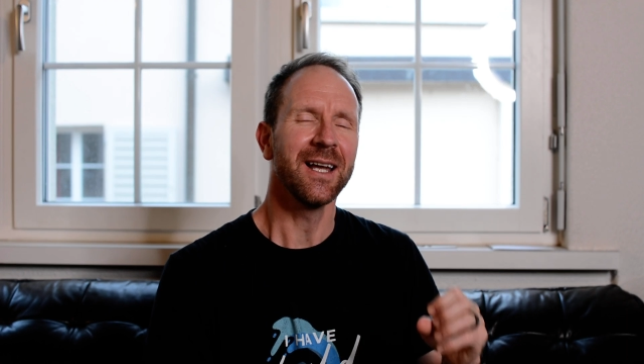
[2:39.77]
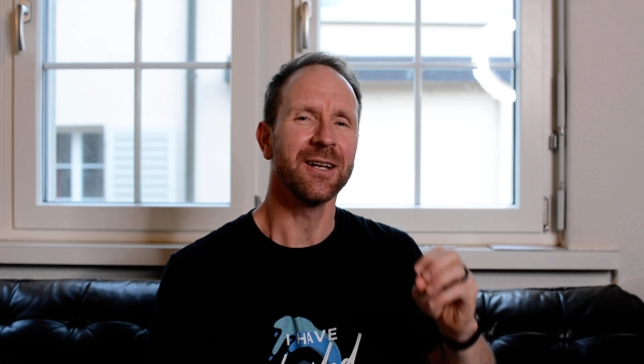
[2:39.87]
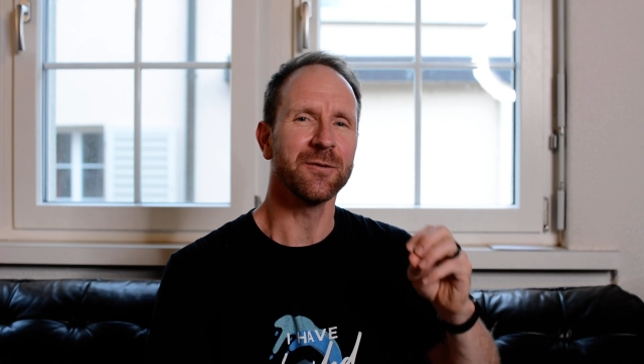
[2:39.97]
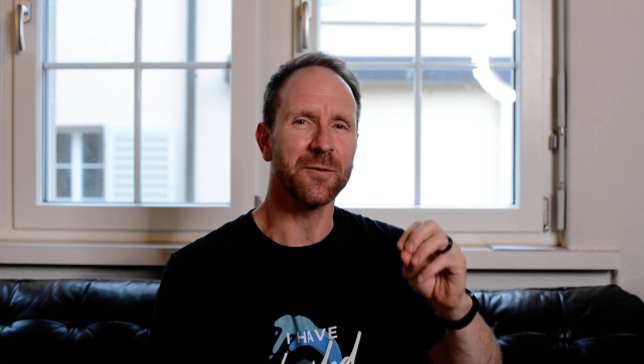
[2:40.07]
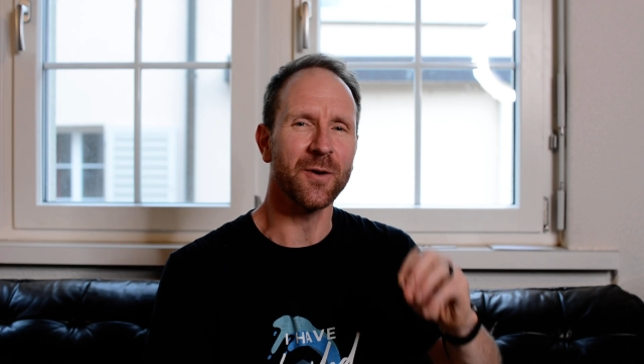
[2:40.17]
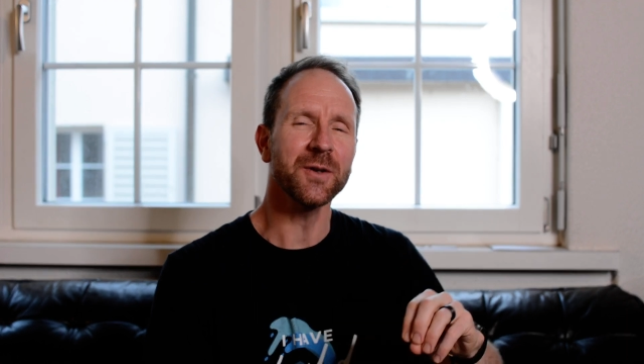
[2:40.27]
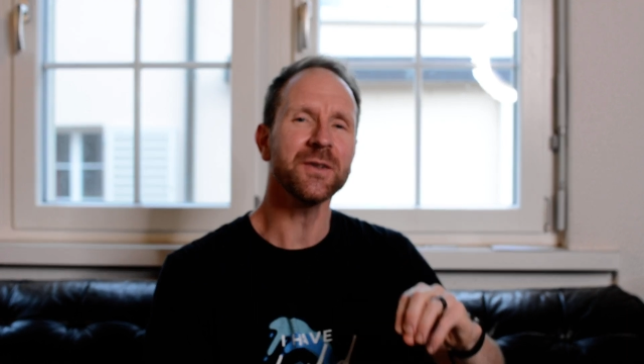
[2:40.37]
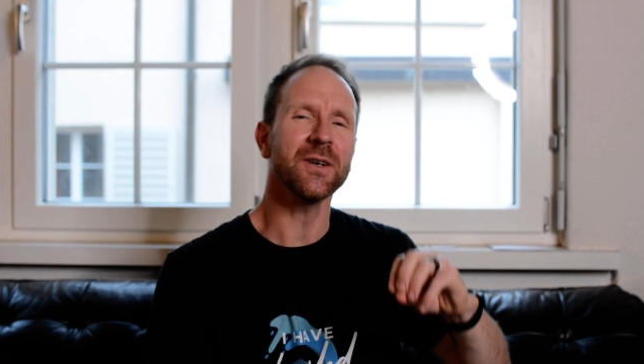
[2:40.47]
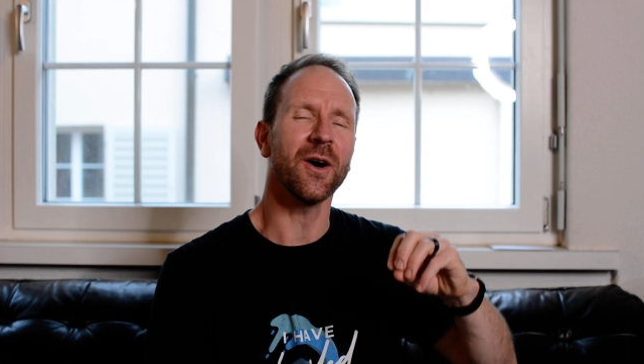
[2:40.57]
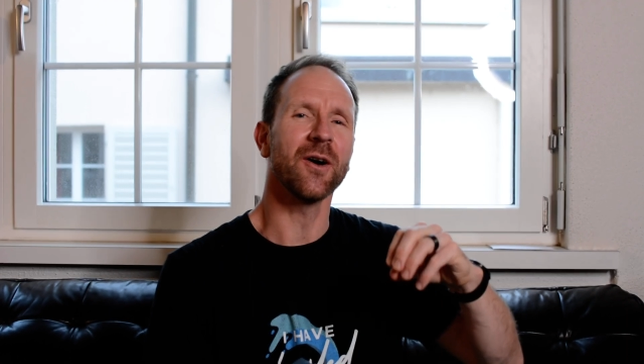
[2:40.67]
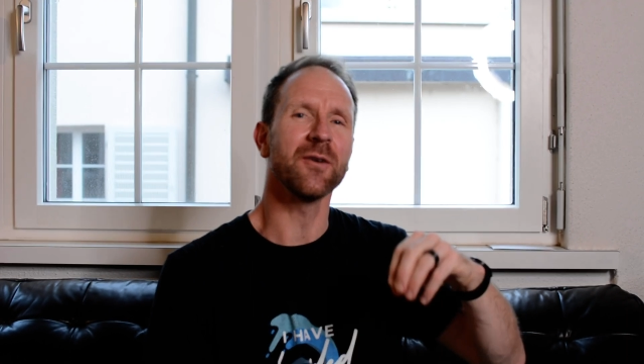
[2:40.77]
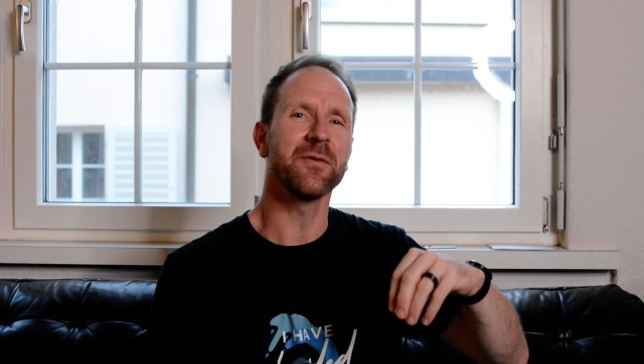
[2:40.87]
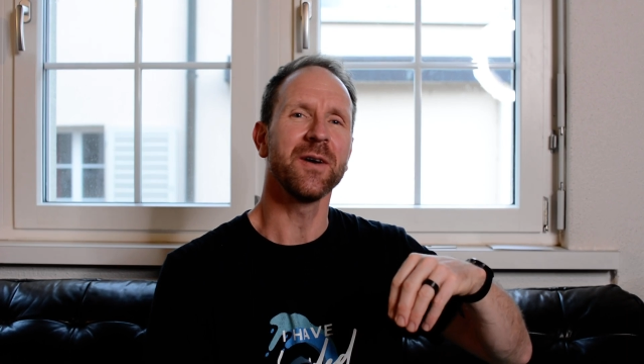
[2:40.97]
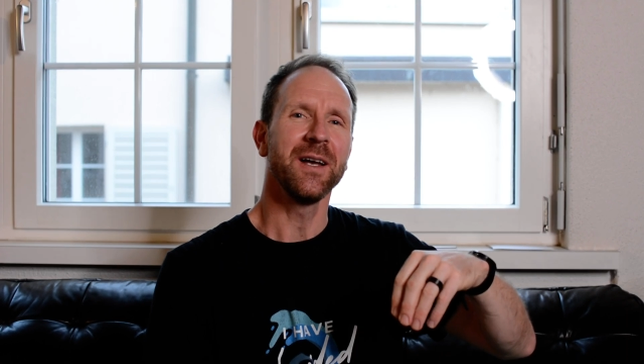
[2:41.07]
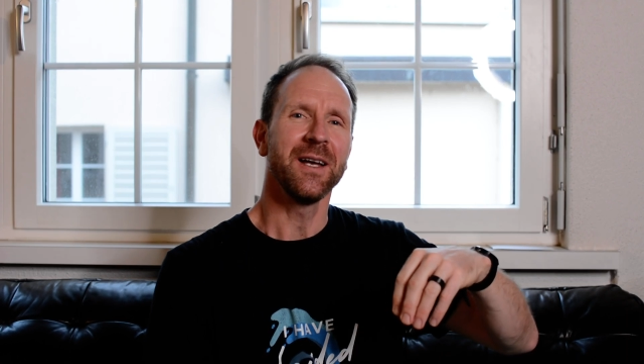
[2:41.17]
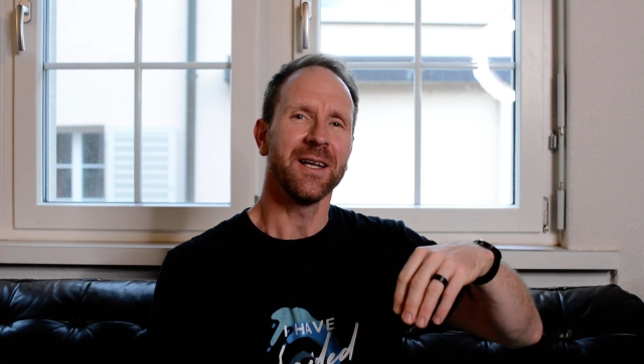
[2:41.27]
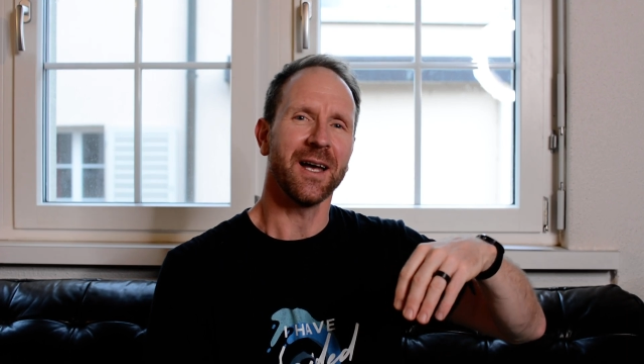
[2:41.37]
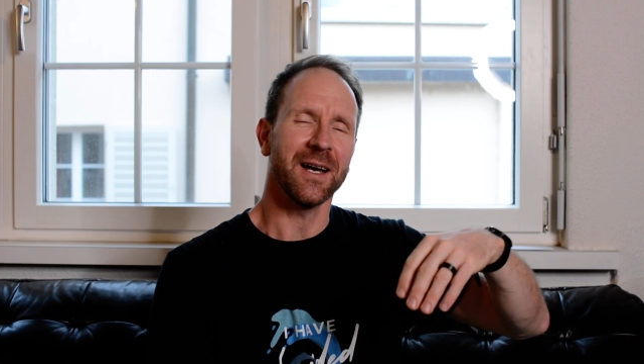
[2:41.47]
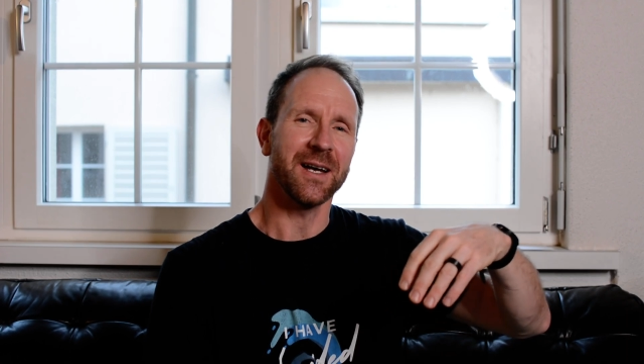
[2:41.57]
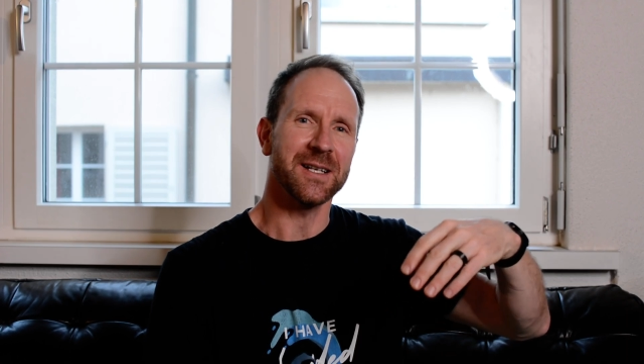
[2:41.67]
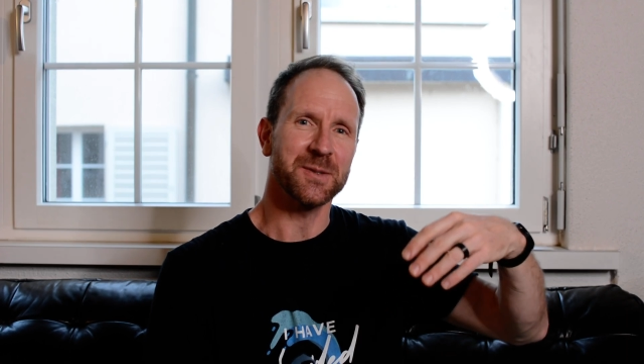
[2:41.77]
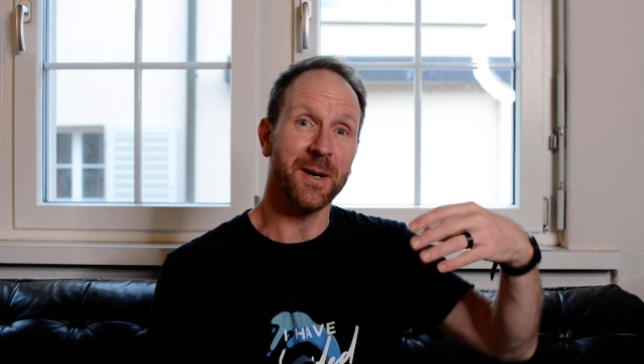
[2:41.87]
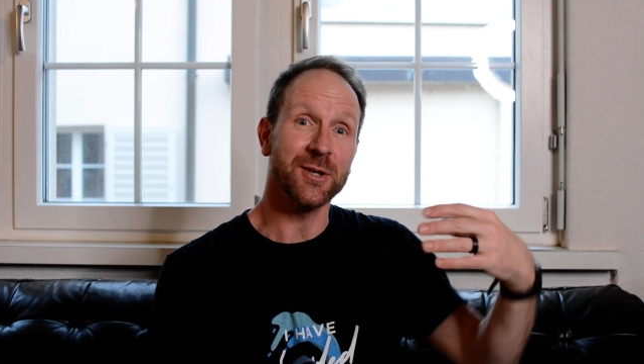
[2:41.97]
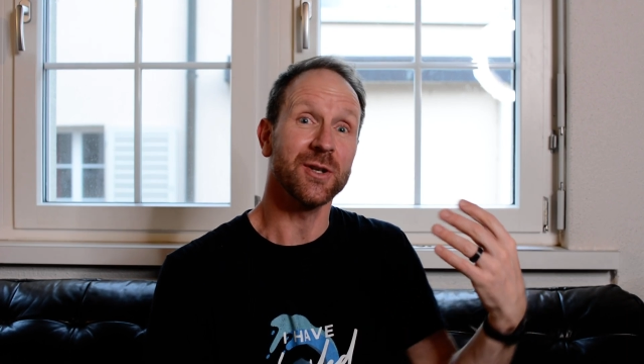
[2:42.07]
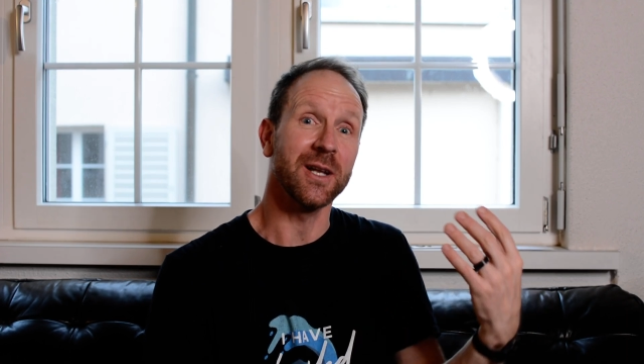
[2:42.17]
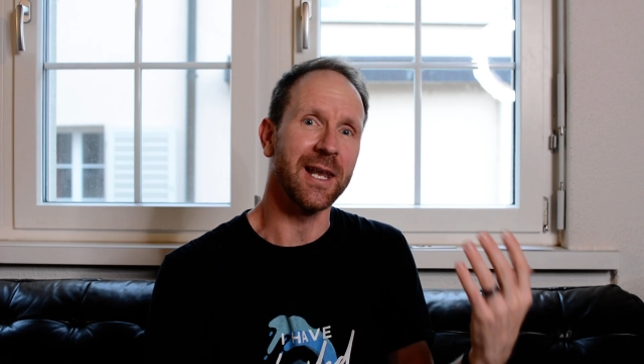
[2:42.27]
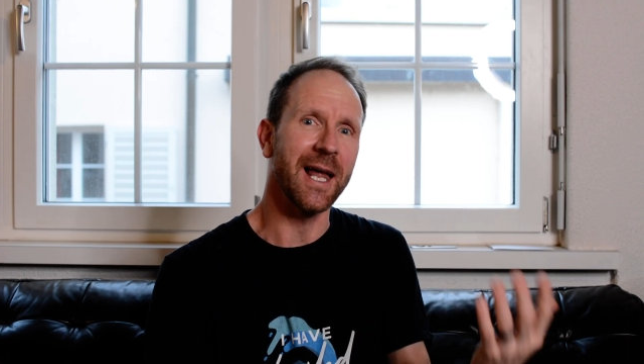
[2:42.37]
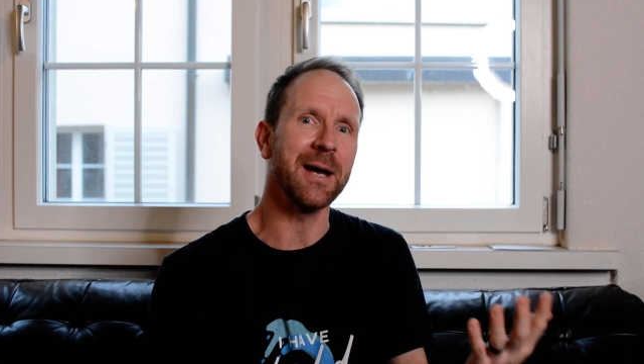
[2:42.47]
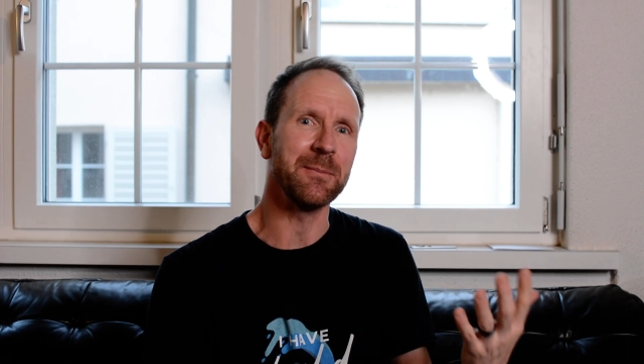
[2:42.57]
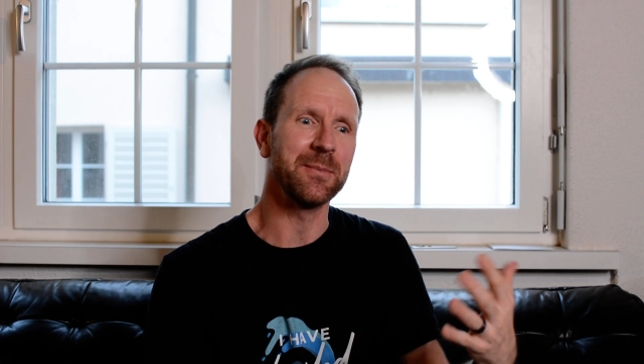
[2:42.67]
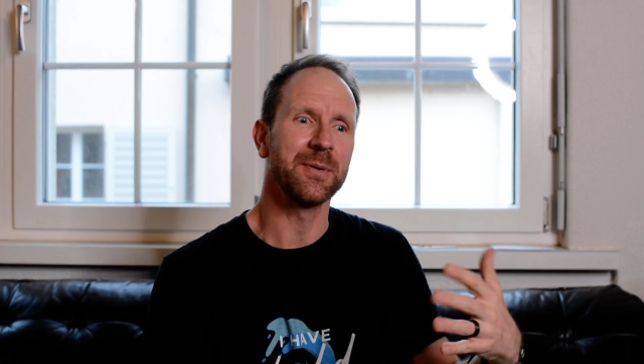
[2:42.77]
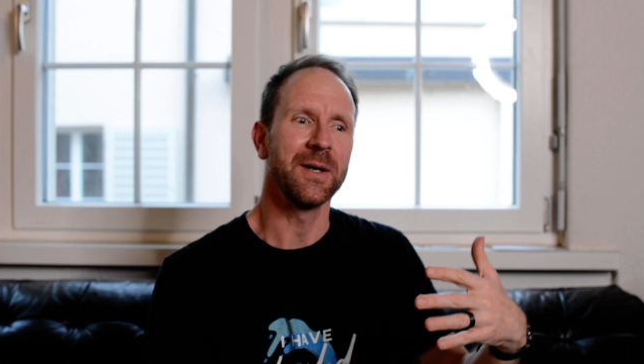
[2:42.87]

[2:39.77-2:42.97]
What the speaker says: in front of a special lamp.